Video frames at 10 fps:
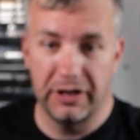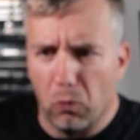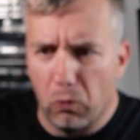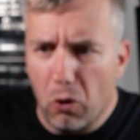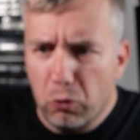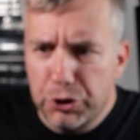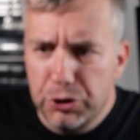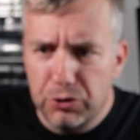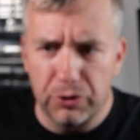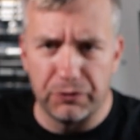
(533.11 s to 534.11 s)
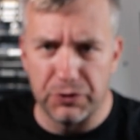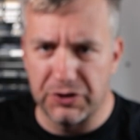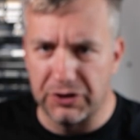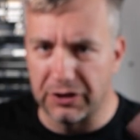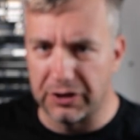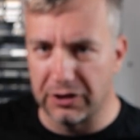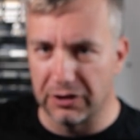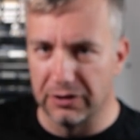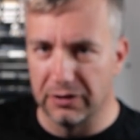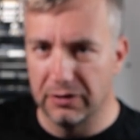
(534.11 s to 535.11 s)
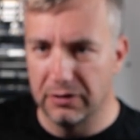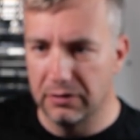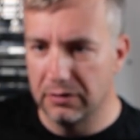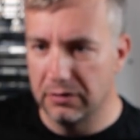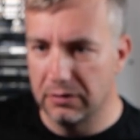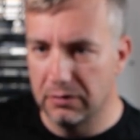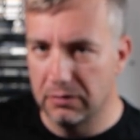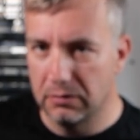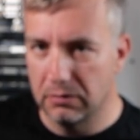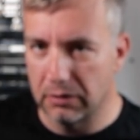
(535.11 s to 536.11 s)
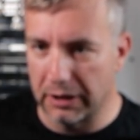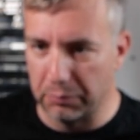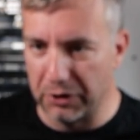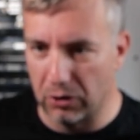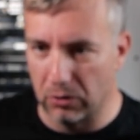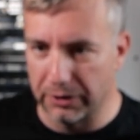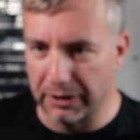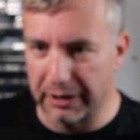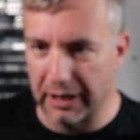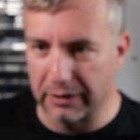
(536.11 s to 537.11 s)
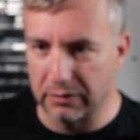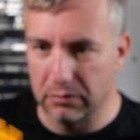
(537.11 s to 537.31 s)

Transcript: What would you do if you see a gun? Like me holding a gun.